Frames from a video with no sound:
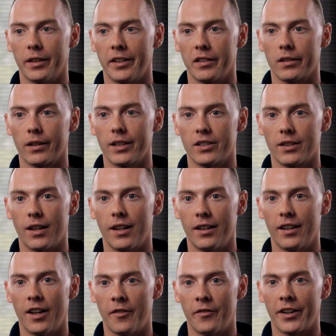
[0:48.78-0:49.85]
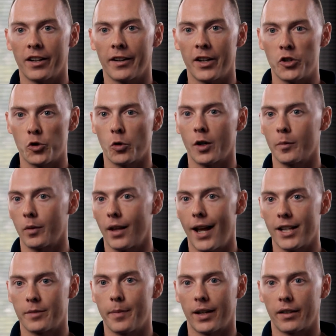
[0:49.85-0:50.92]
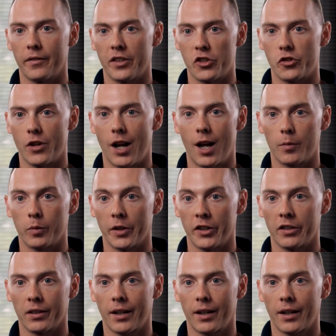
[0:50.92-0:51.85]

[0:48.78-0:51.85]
There is a very enjoyable aspect of this job where you're